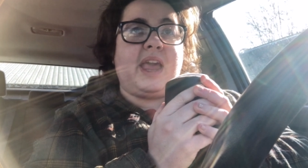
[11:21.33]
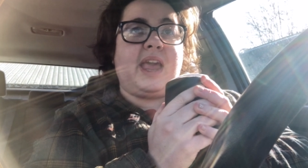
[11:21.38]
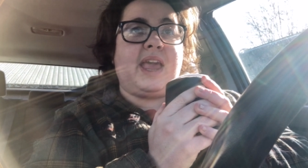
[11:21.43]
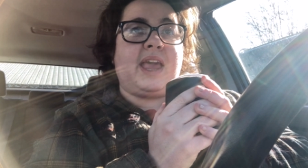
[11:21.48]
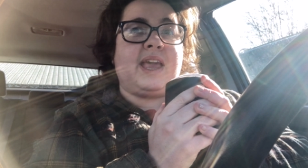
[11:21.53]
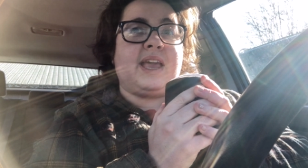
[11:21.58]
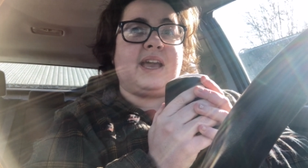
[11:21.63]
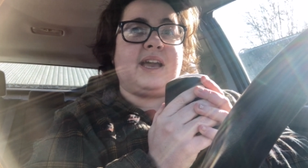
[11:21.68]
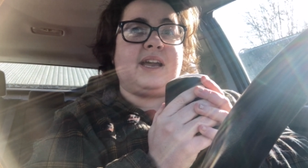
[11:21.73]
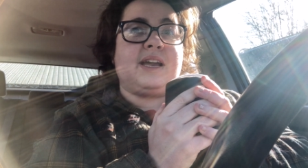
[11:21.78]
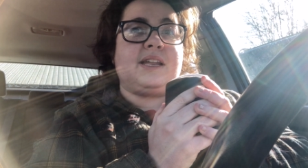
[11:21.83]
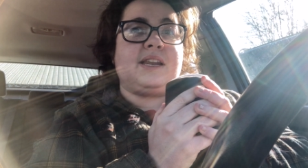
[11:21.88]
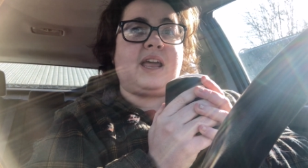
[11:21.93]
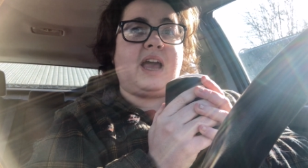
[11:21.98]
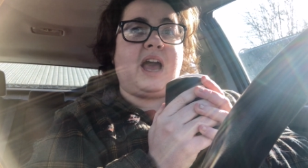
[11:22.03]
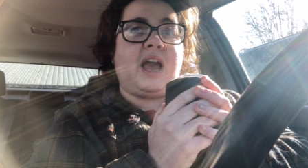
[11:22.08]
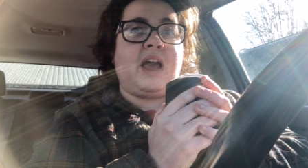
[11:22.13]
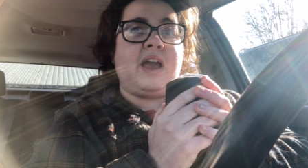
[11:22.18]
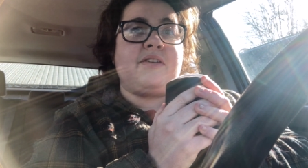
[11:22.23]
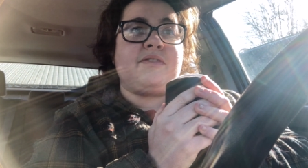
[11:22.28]
And
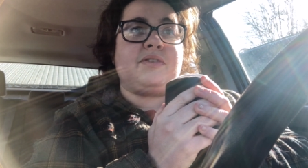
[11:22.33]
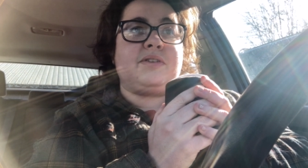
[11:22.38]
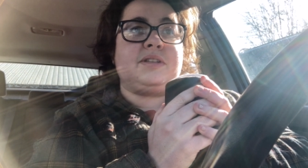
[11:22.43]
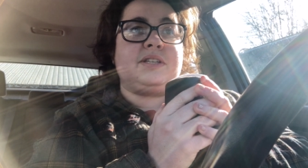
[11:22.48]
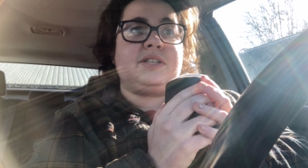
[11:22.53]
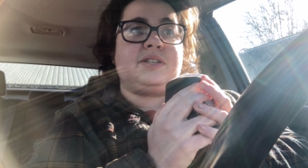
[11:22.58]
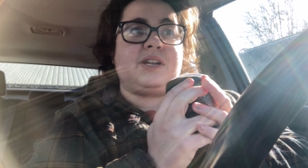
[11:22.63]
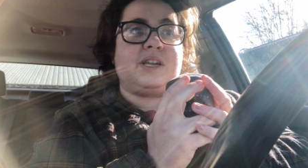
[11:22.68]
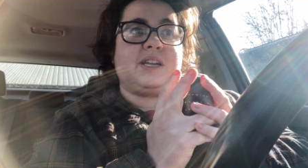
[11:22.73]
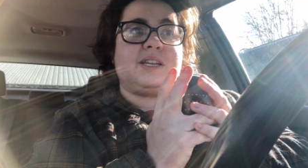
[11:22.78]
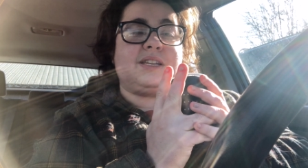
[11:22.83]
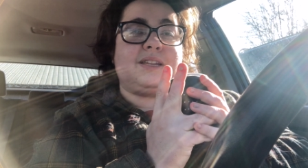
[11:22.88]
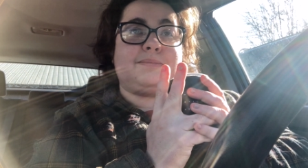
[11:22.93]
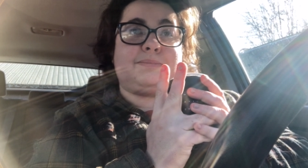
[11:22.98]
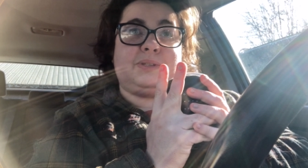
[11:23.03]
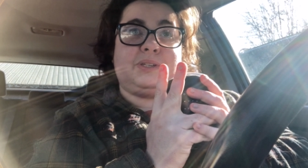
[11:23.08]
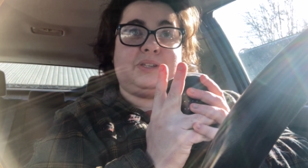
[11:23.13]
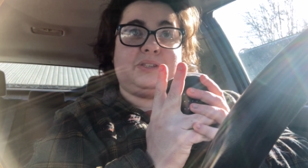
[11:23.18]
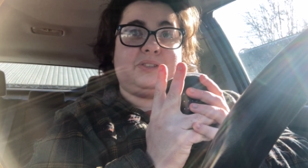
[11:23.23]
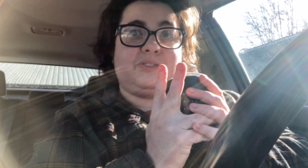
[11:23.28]
I've only drank a
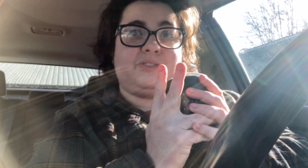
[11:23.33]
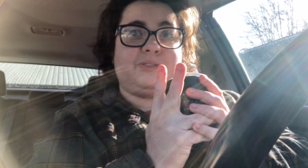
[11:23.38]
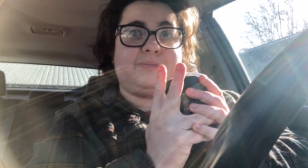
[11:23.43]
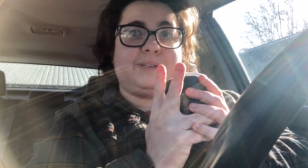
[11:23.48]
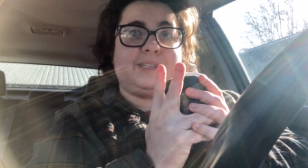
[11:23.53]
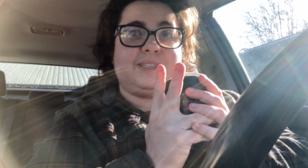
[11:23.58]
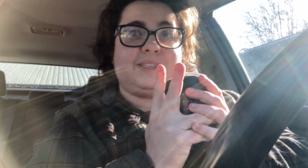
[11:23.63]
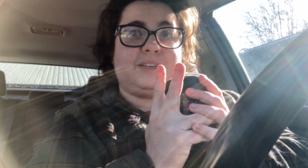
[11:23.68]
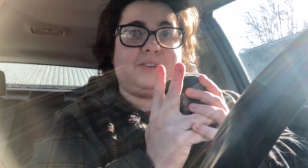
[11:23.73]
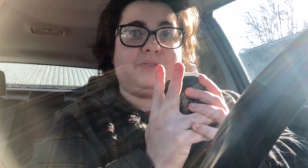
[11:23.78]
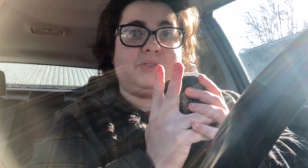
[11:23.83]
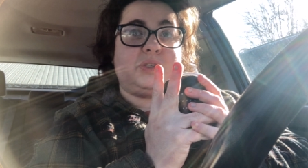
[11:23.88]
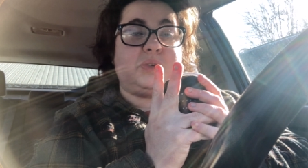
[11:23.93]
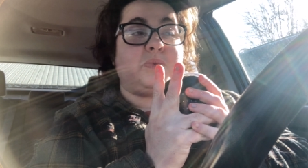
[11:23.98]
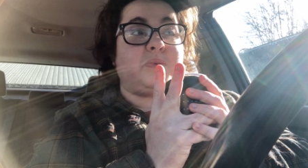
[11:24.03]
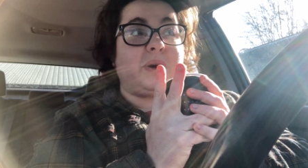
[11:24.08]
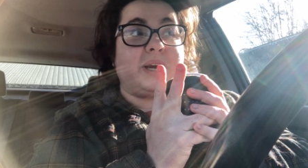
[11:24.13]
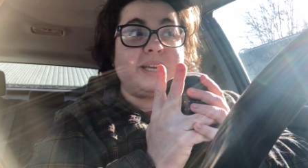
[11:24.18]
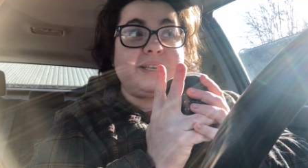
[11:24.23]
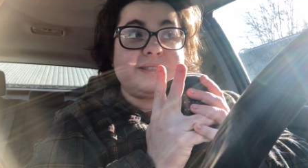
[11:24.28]
double dose for myself
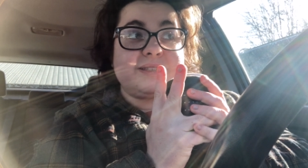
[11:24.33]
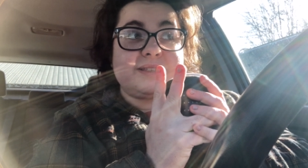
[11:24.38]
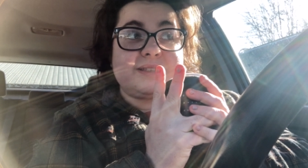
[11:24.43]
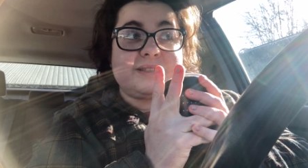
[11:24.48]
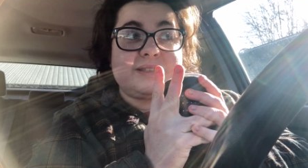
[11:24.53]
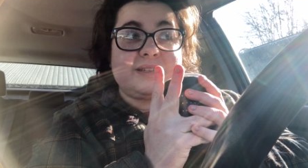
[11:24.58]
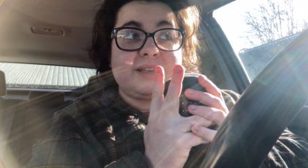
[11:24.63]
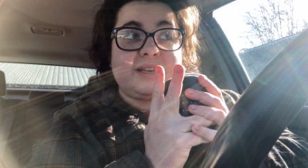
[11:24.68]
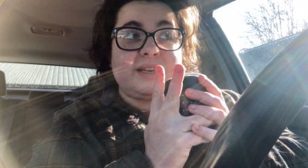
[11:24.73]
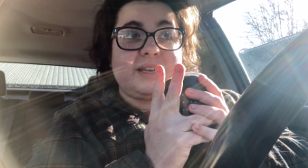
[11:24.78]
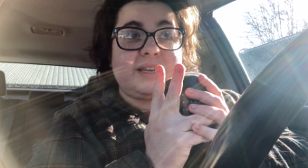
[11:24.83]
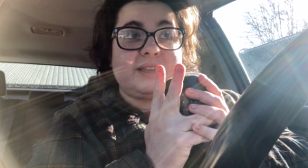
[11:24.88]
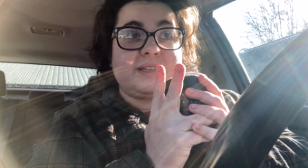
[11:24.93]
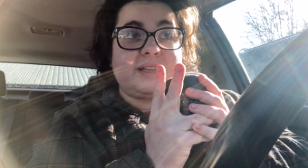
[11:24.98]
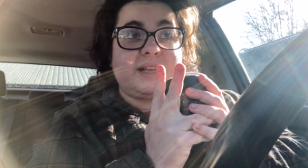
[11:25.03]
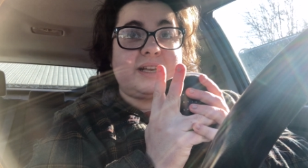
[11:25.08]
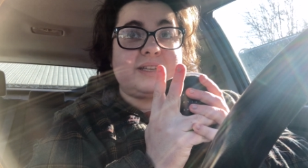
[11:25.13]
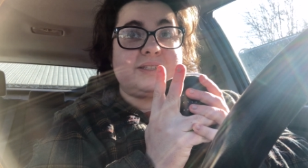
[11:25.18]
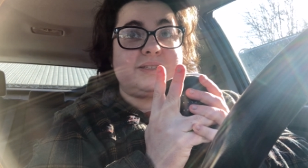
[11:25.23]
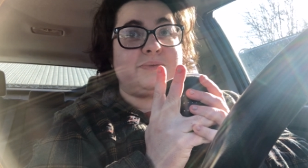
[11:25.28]
twice in the
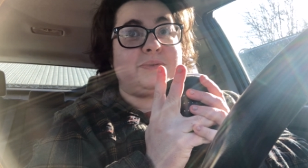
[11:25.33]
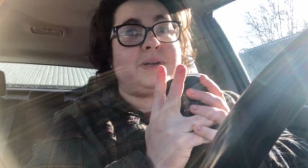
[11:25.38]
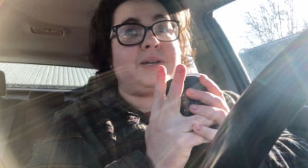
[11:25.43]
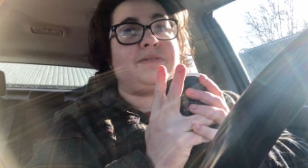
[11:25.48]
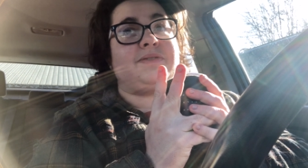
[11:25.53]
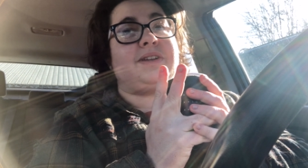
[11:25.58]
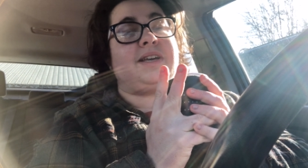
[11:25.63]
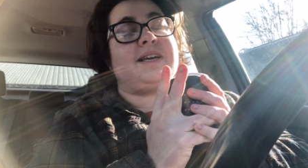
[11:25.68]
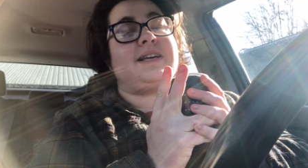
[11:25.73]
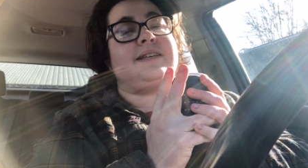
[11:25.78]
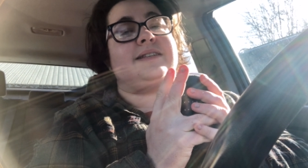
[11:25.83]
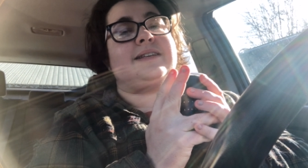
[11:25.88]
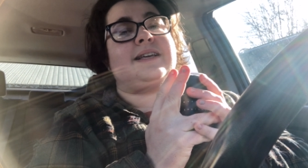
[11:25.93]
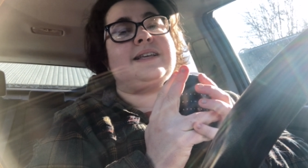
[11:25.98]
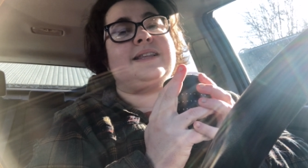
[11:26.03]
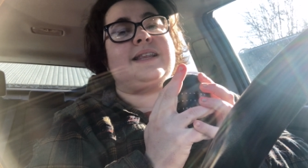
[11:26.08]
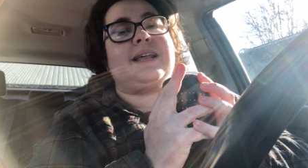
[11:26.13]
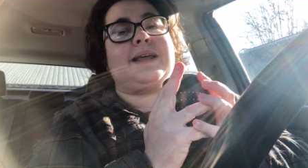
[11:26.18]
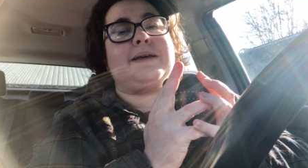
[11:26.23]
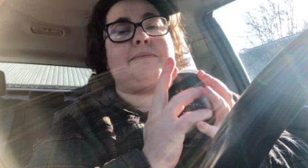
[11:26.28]
last 12 days
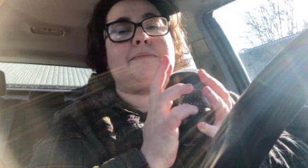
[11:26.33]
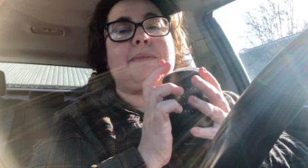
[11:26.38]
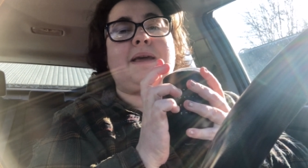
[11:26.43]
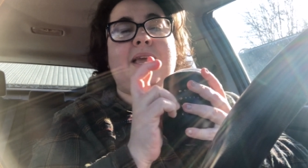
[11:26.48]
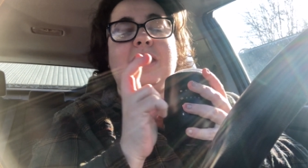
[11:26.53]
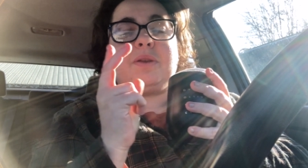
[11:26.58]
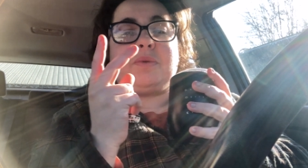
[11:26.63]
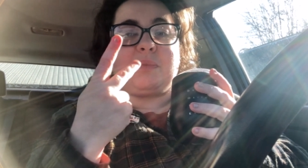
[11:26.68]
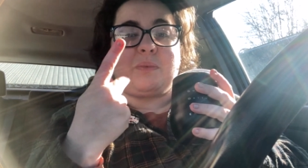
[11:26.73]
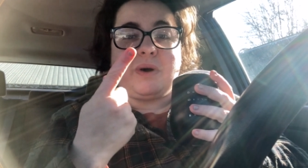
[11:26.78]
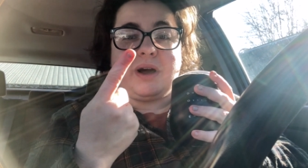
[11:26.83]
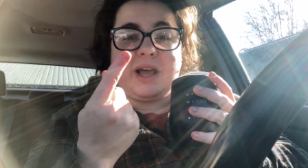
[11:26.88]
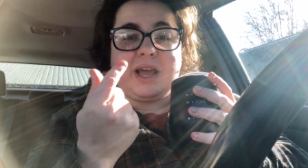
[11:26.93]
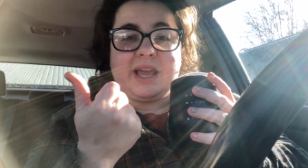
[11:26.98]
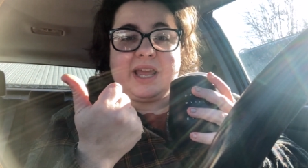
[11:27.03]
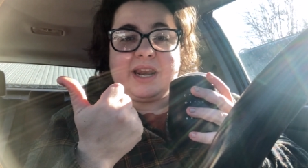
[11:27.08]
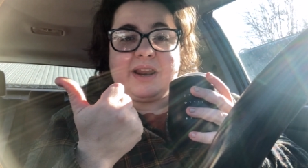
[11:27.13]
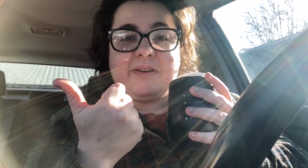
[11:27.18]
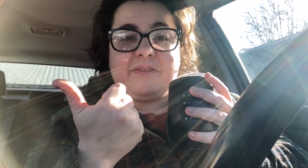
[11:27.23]
and then I made one